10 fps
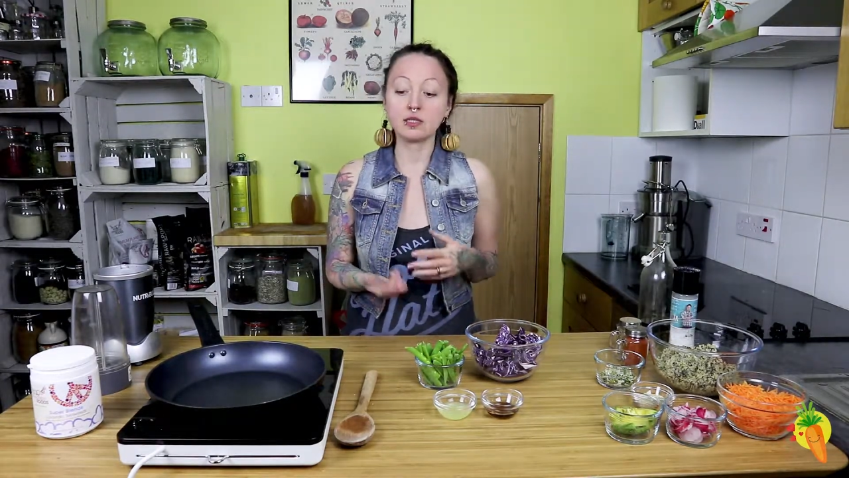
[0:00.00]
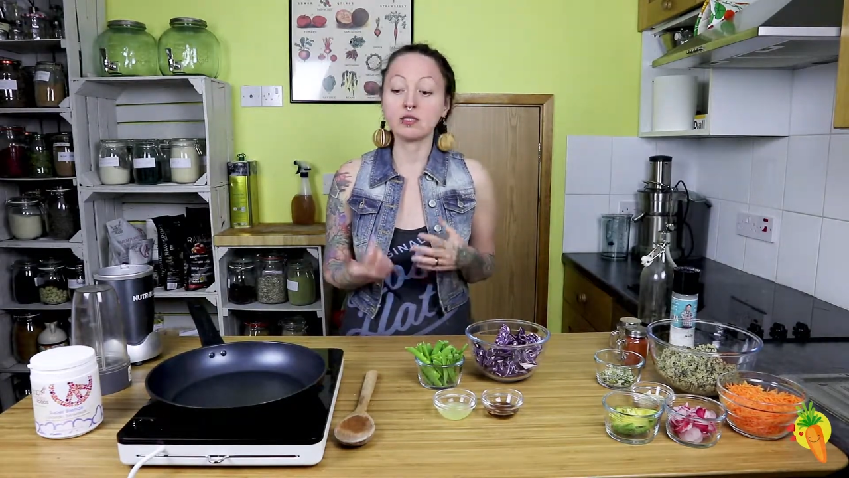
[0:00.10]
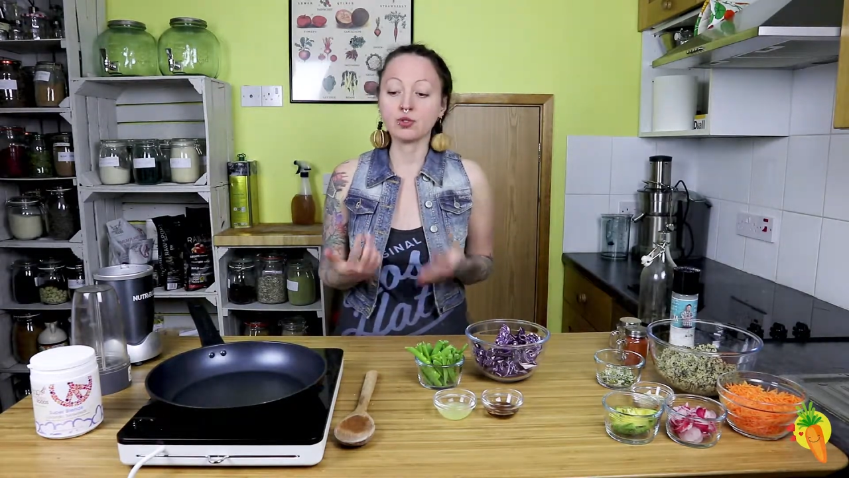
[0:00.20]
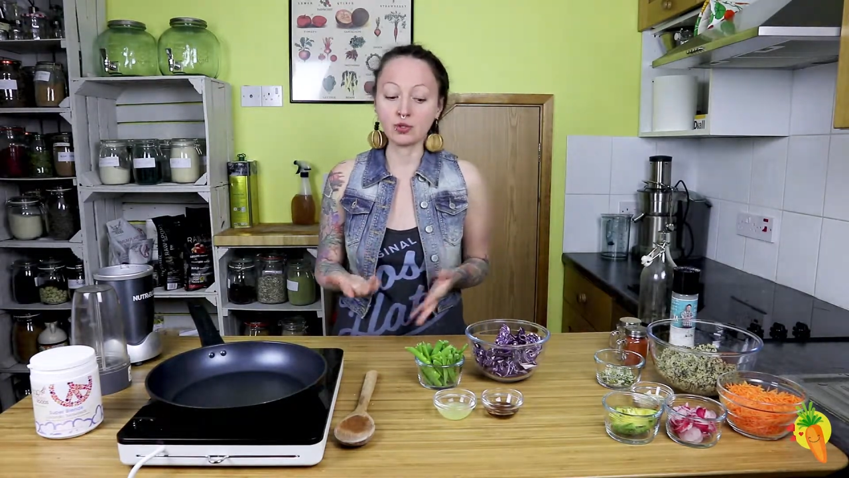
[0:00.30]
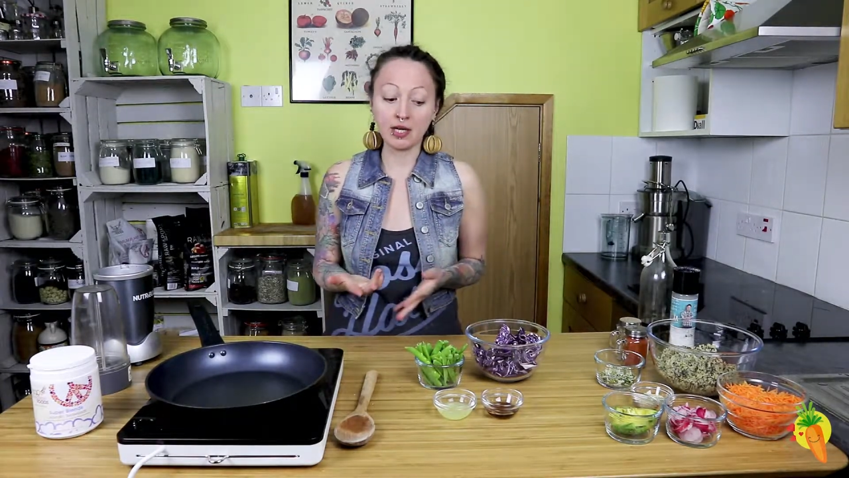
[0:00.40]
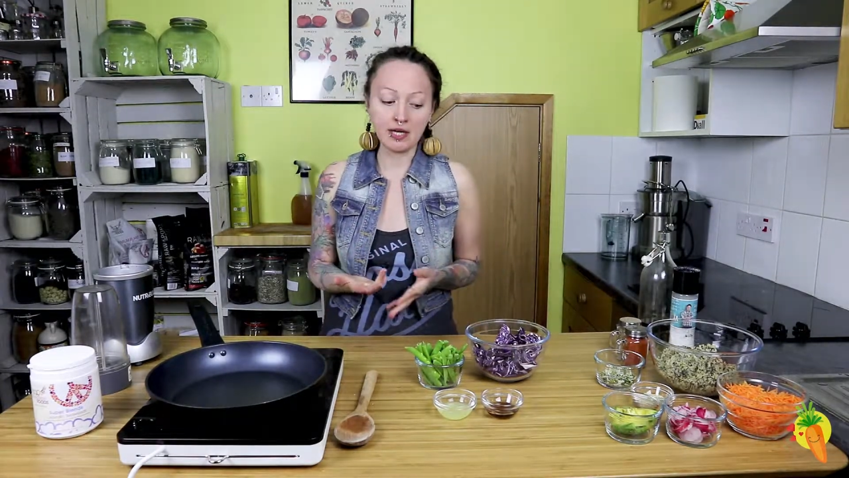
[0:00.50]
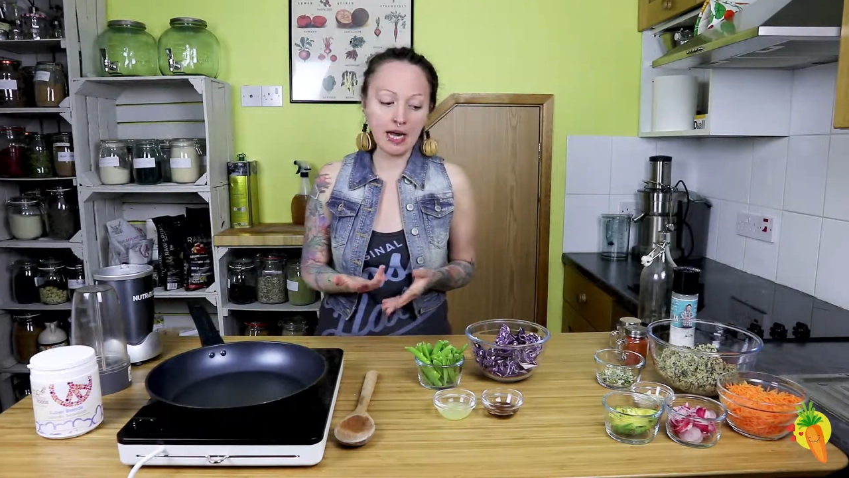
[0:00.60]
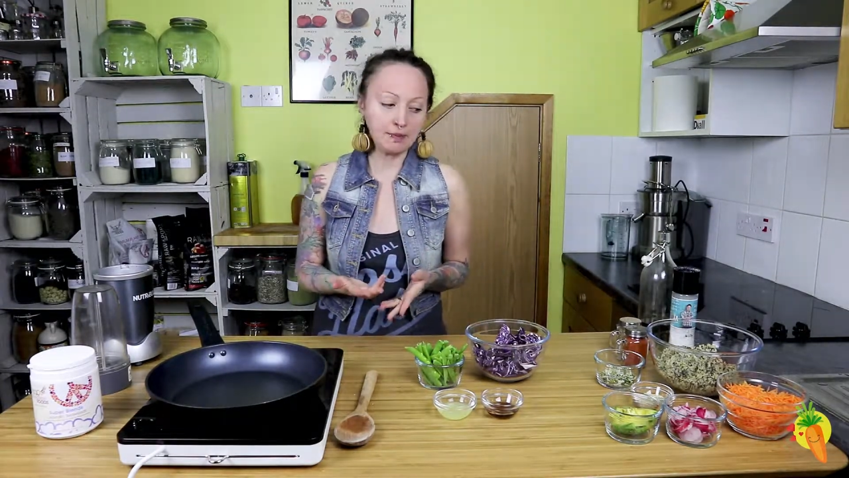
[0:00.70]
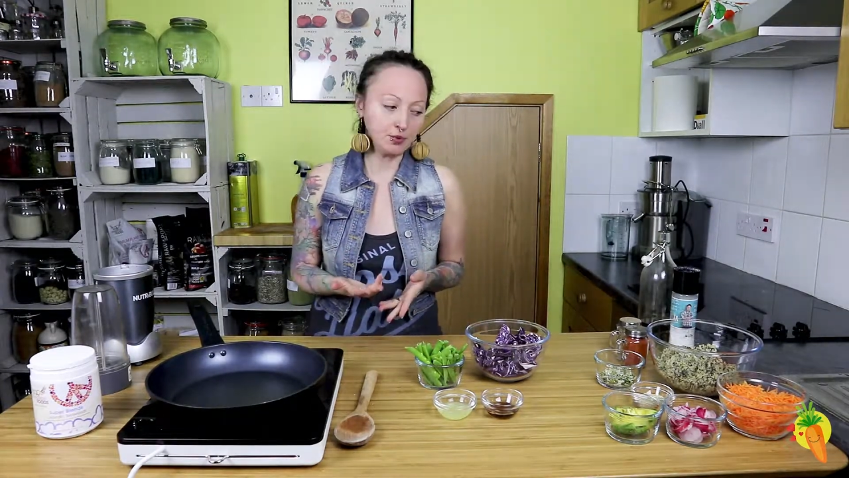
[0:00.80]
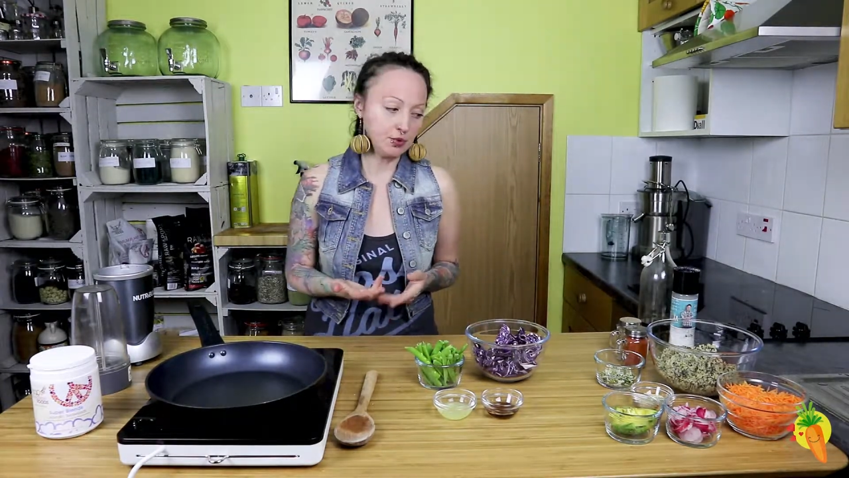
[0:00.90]
it's totally
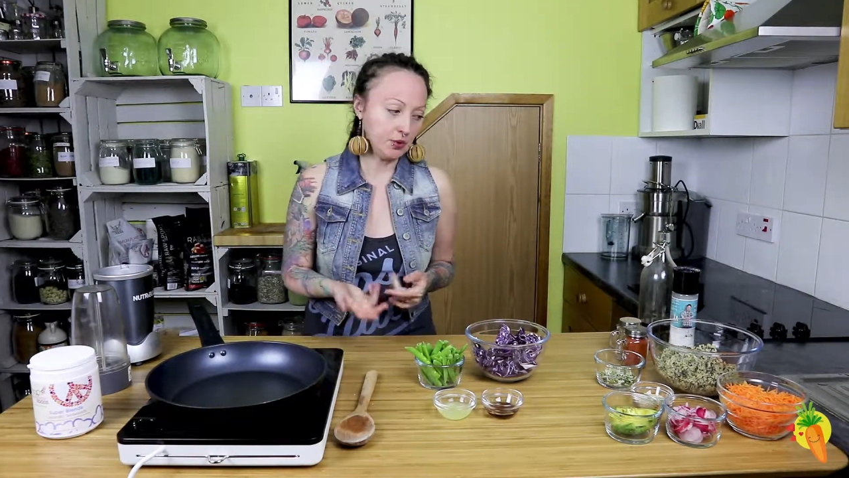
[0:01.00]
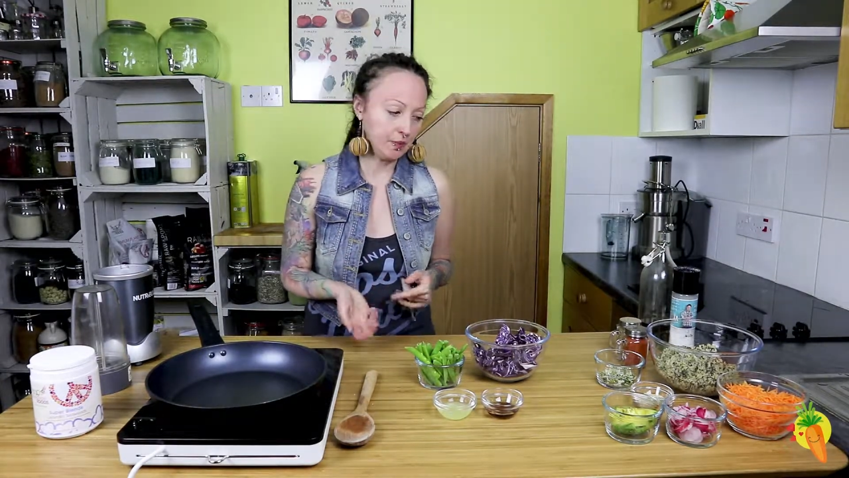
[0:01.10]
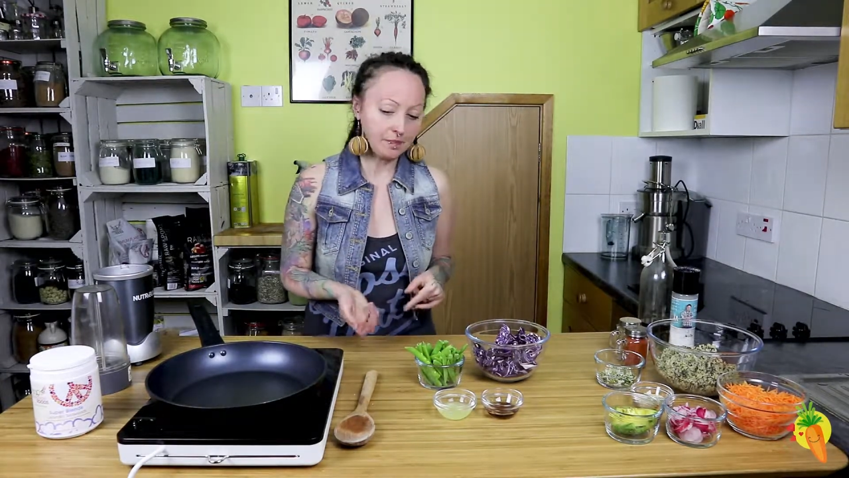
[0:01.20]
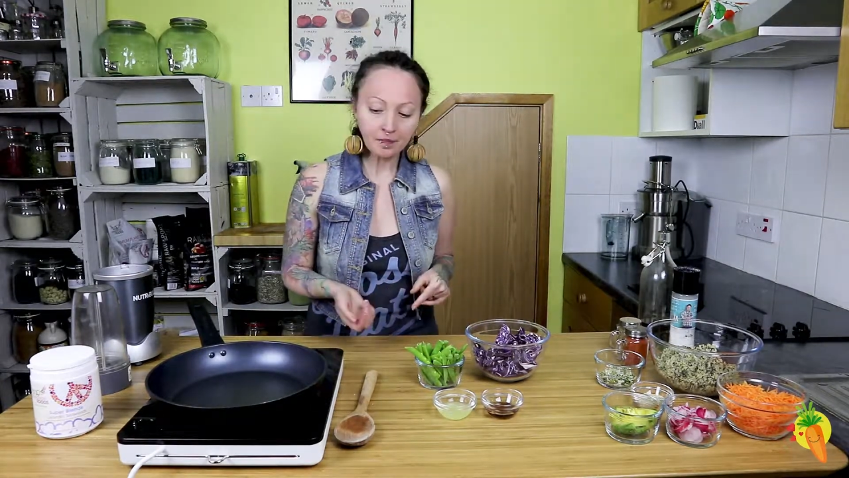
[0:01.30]
up to you.